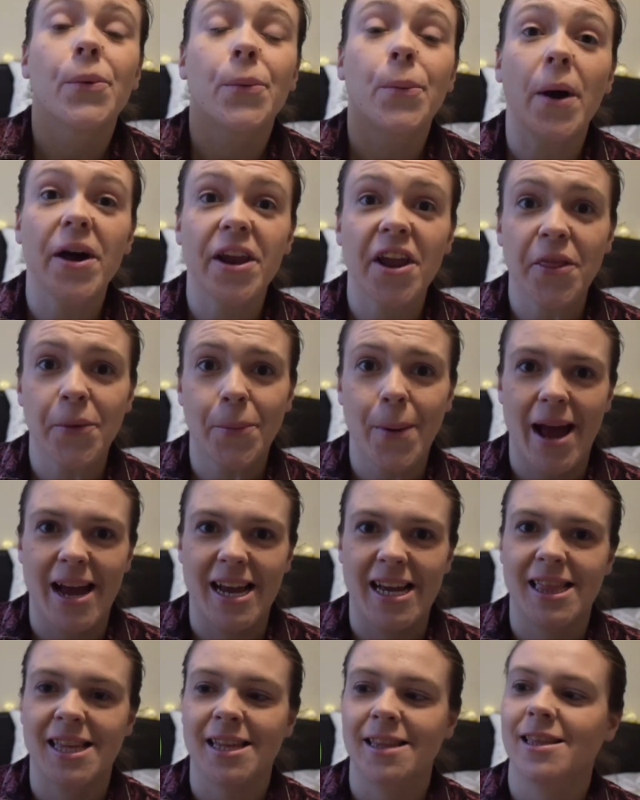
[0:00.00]
One other
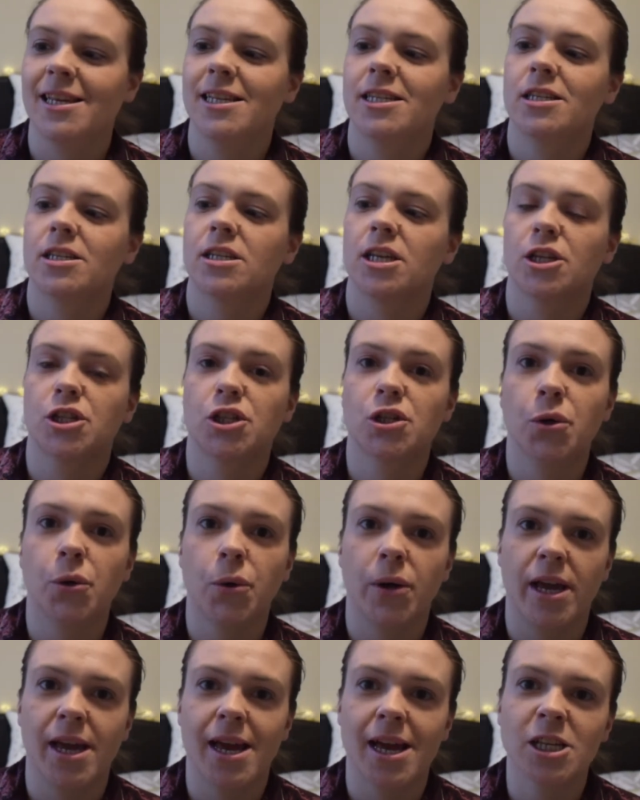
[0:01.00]
way that this
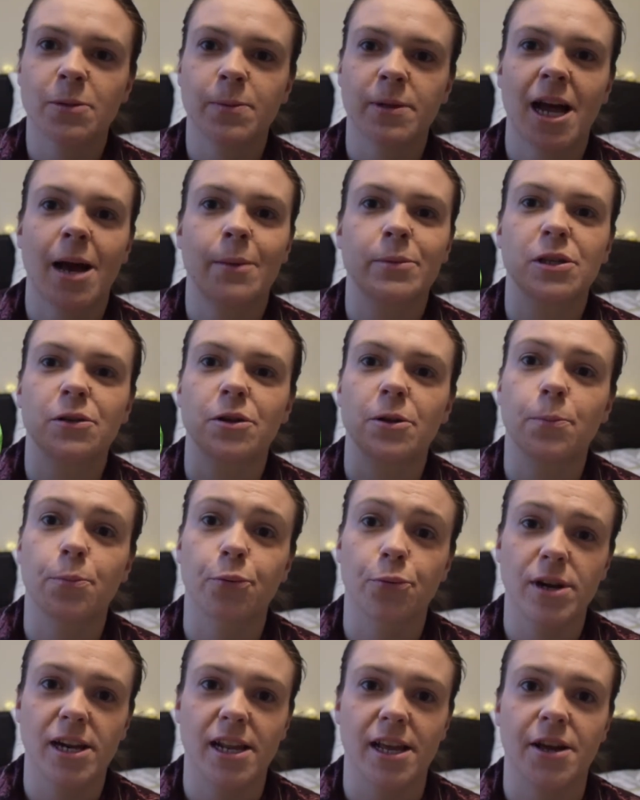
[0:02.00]
toy has been absolutely
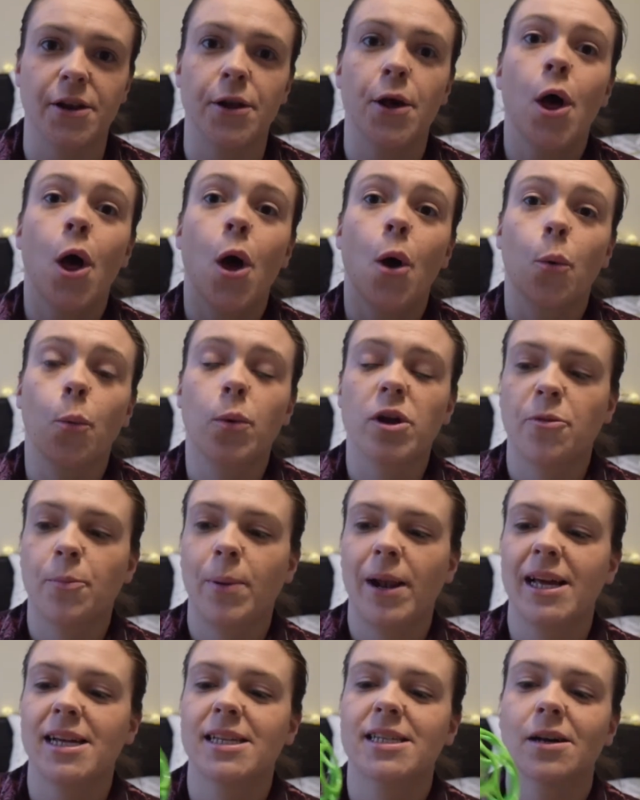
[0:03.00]
brilliant with
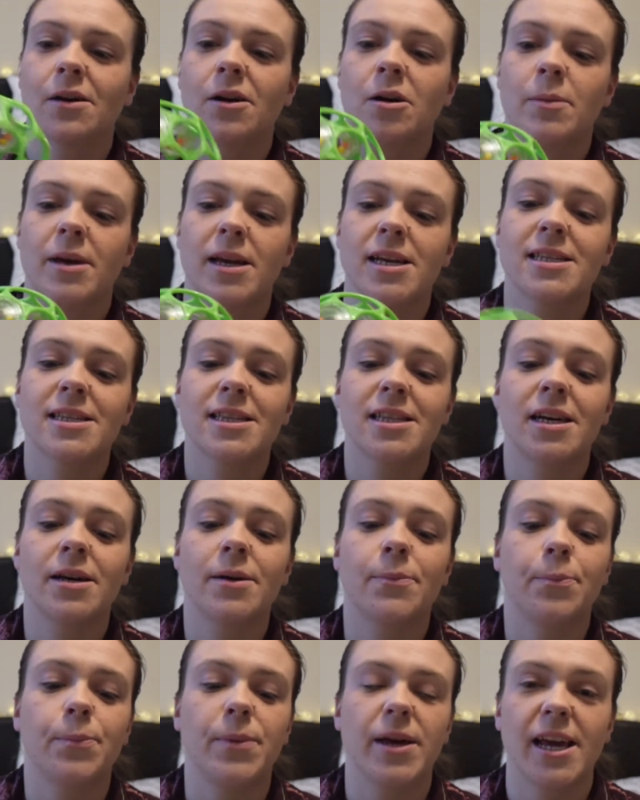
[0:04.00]
Playtime is
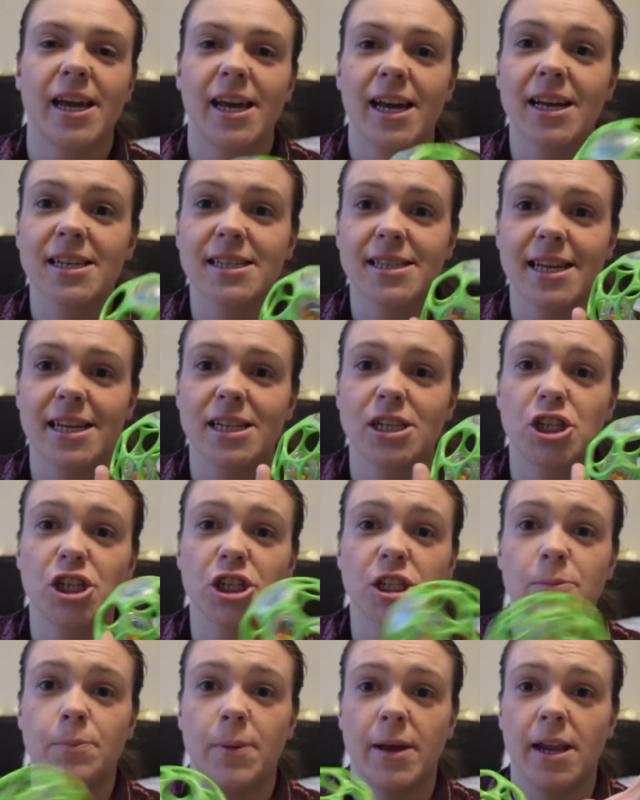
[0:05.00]
that it has then
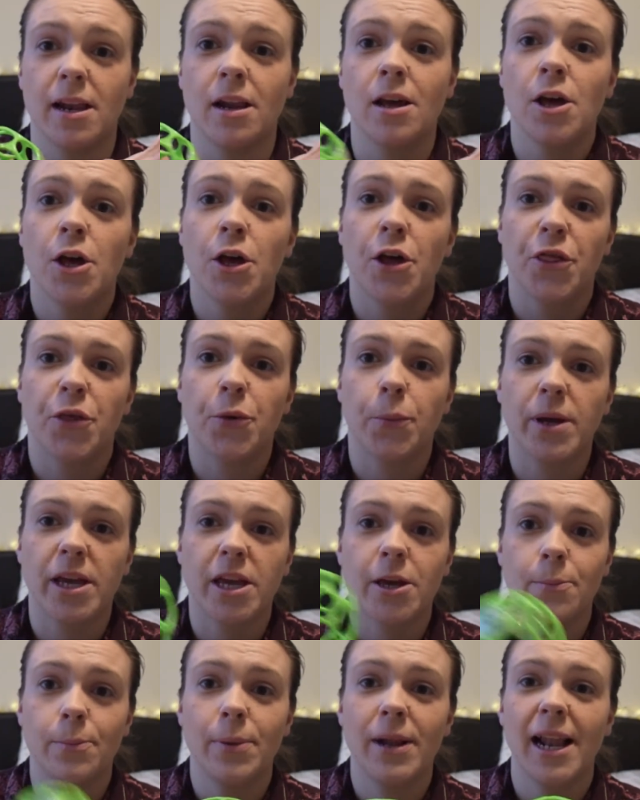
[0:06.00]
just been that we
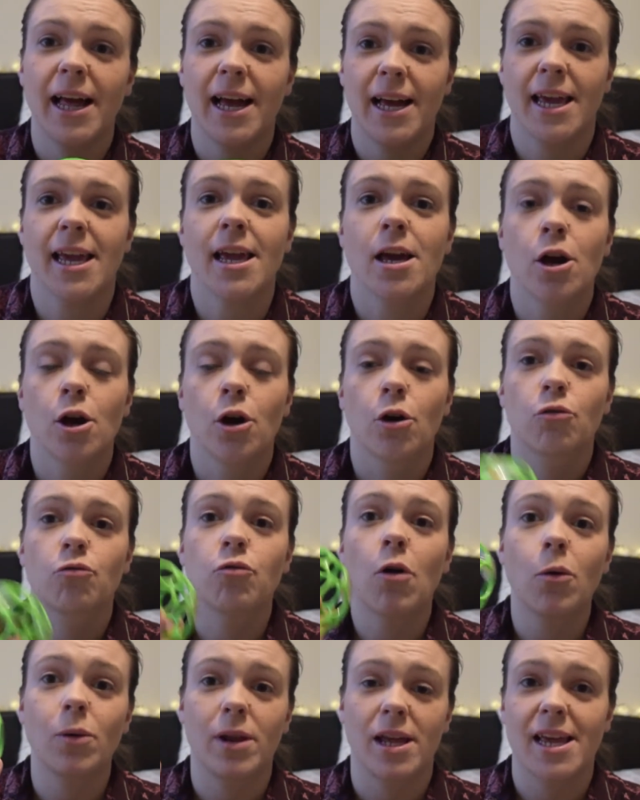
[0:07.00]
can play
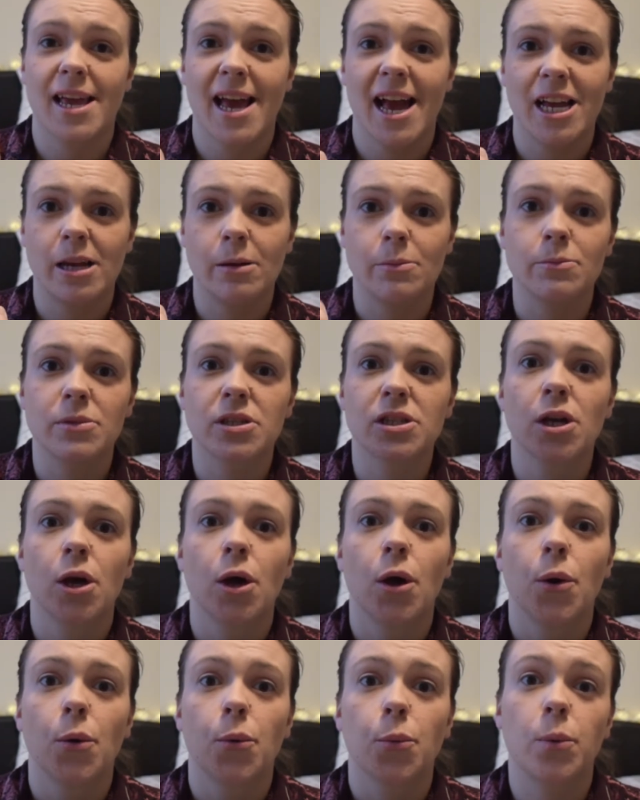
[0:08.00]
rolling games
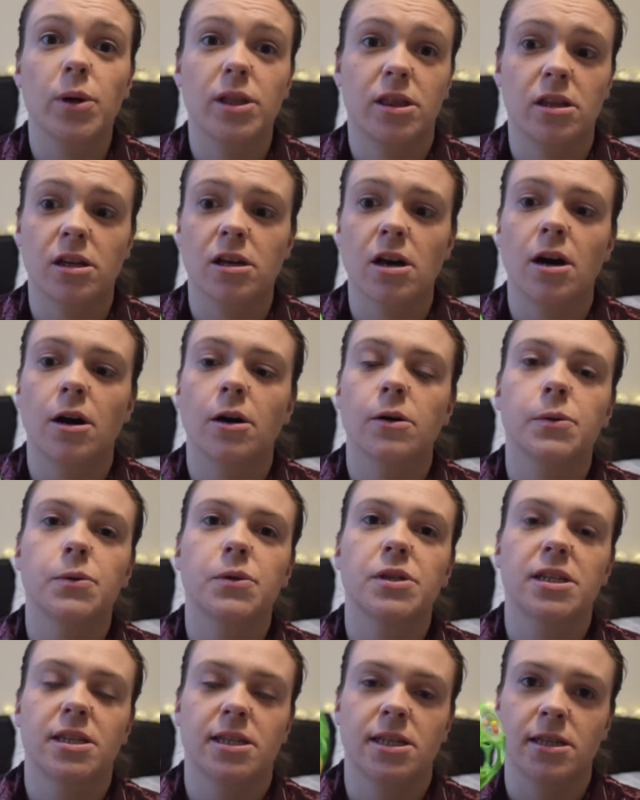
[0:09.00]
with the
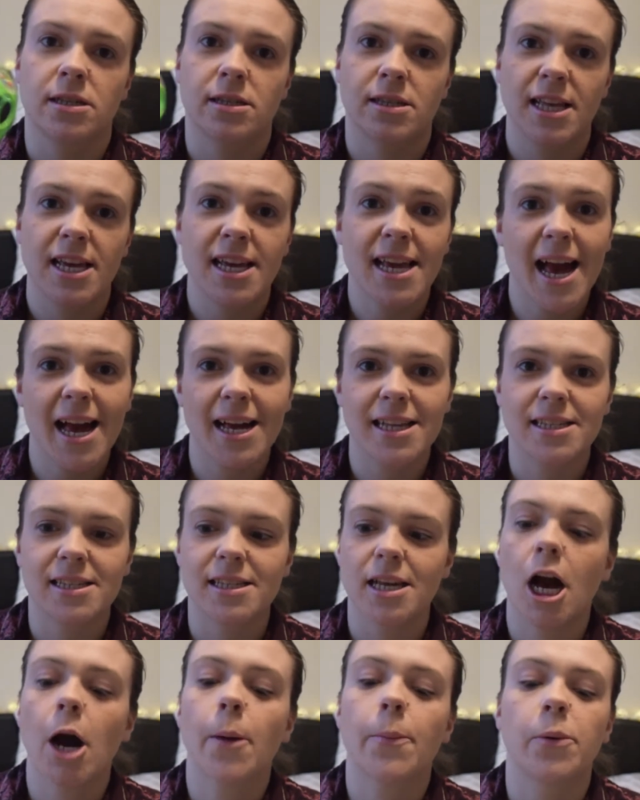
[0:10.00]
girls, since they can
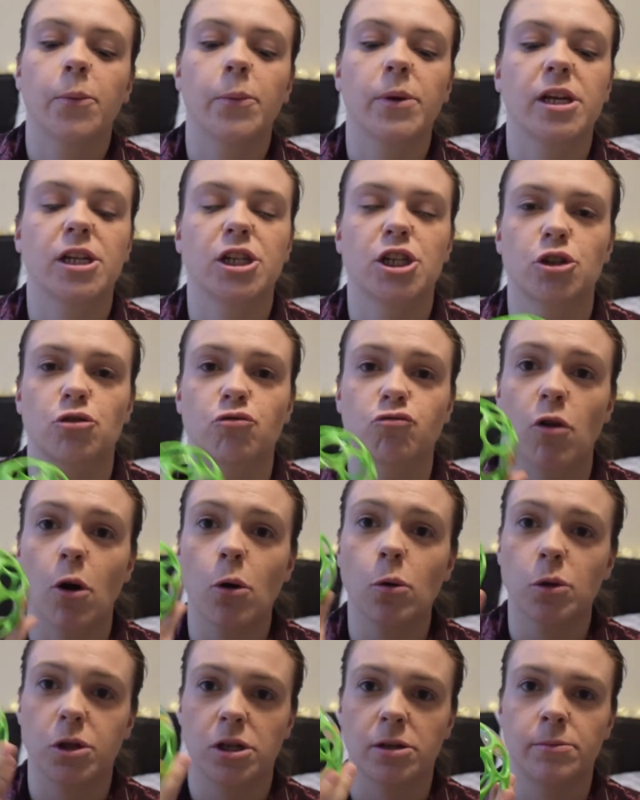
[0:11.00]
sit up and we can just
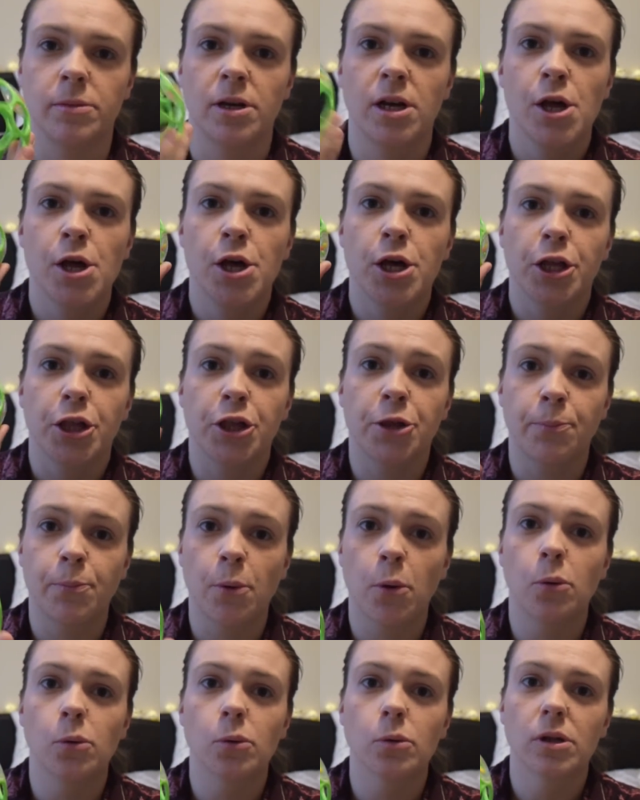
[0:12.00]
roll them the
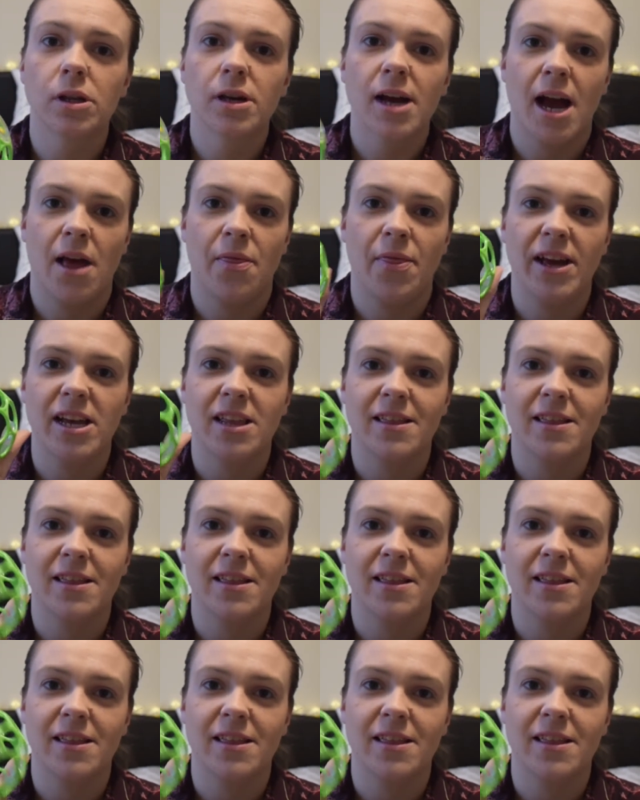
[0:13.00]
ball and they